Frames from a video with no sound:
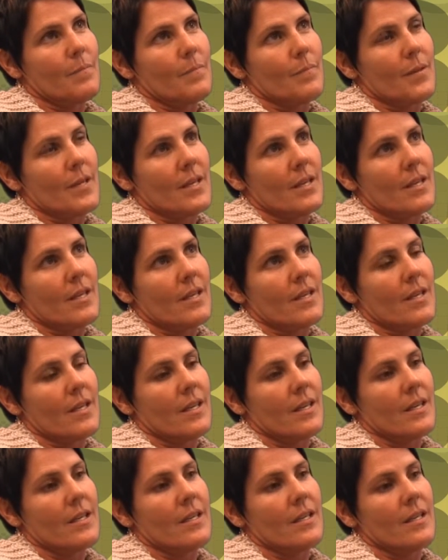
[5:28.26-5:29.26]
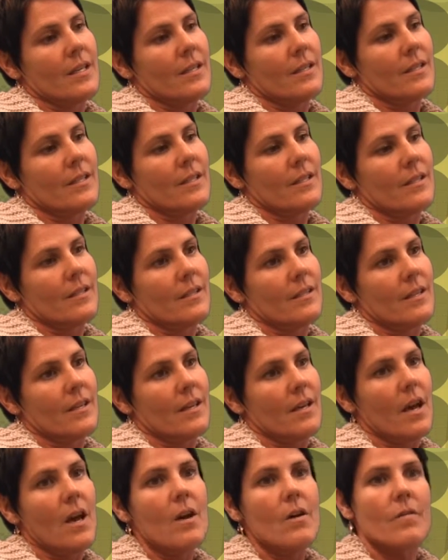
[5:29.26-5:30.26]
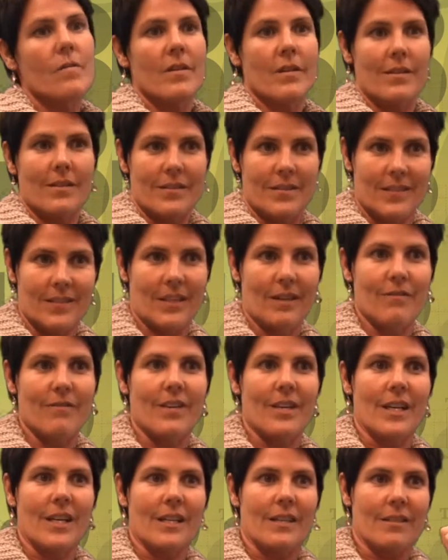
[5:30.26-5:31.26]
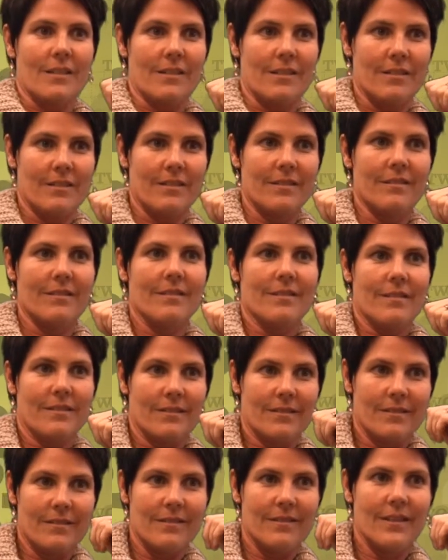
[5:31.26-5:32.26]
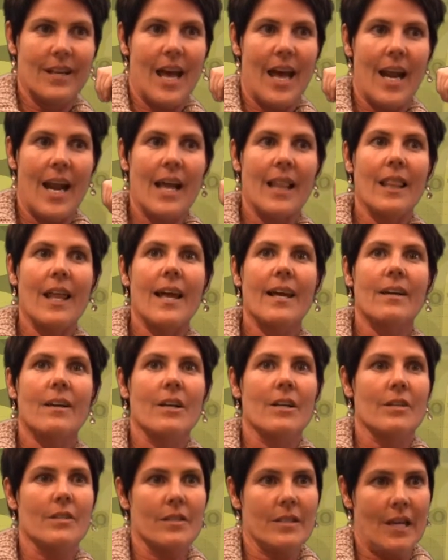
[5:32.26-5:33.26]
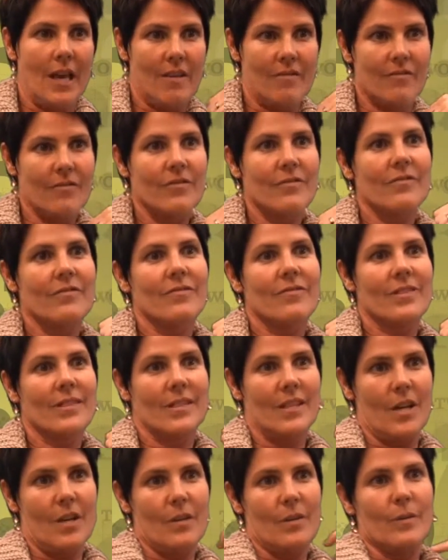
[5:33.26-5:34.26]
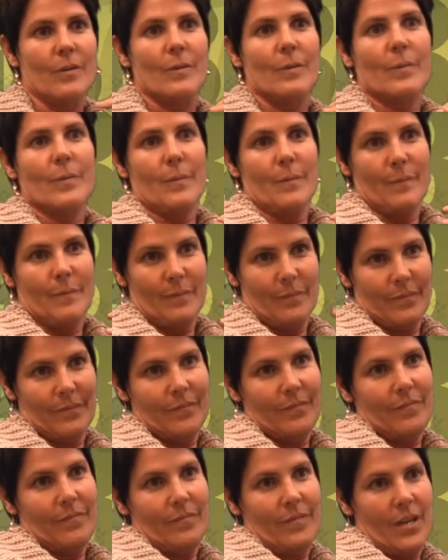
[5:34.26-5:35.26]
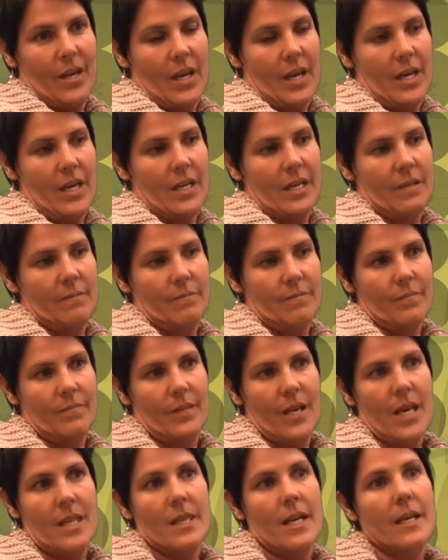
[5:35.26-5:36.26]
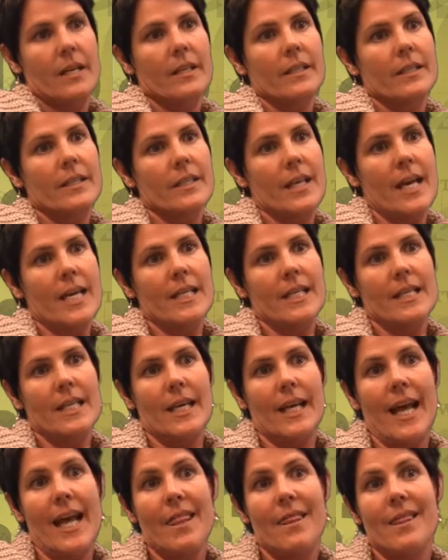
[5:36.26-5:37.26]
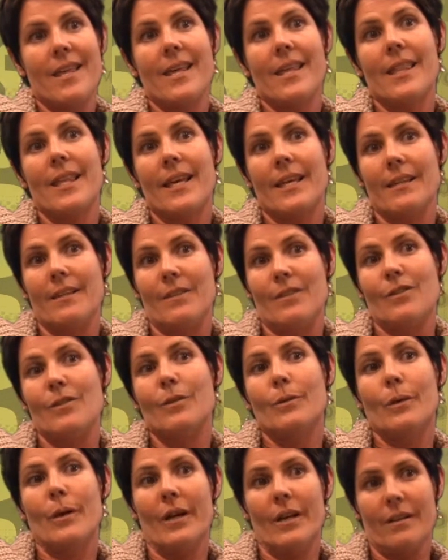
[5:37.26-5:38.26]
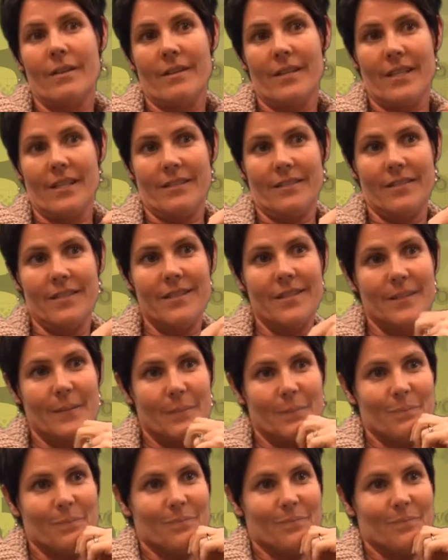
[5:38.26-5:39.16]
beginning to see, oh, there is stuff that I can learn, and I like hard stuff. So, and they're excited that I think they can do hard things.